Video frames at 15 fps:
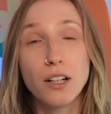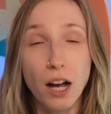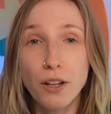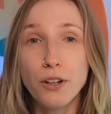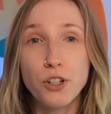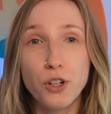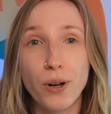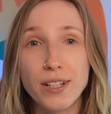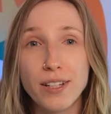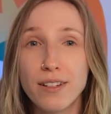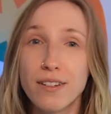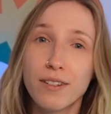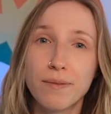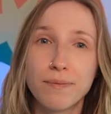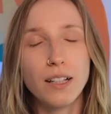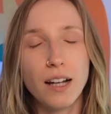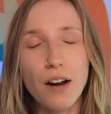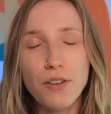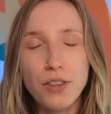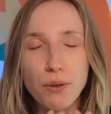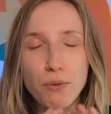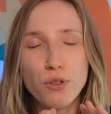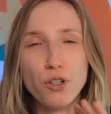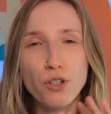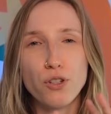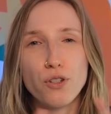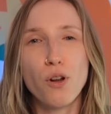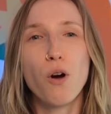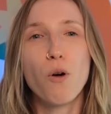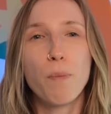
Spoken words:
Color choices. Everything was just so